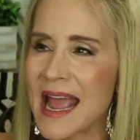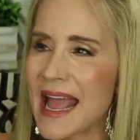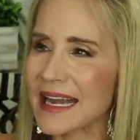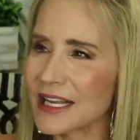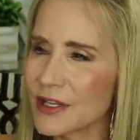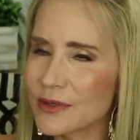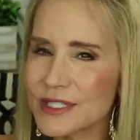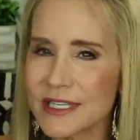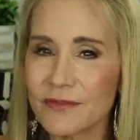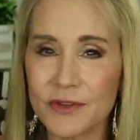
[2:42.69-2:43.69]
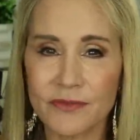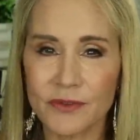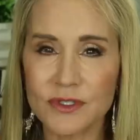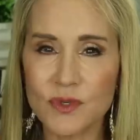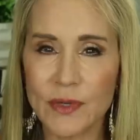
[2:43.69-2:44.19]
And I used it for the
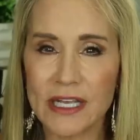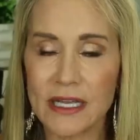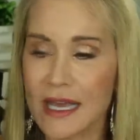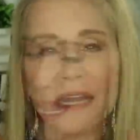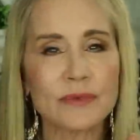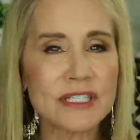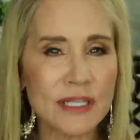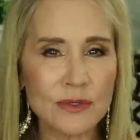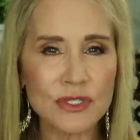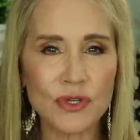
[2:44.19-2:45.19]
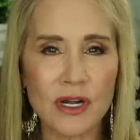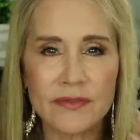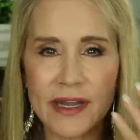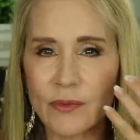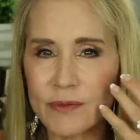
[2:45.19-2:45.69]
first week and it was so
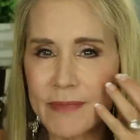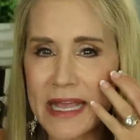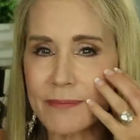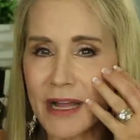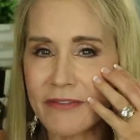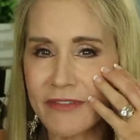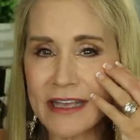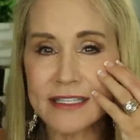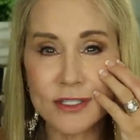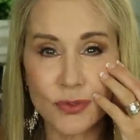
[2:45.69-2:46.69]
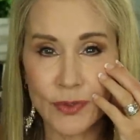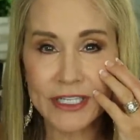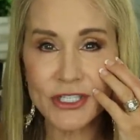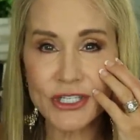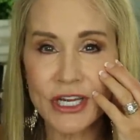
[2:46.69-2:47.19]
strong that it would make my face
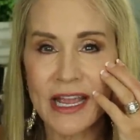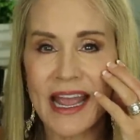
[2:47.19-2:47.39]
twitch.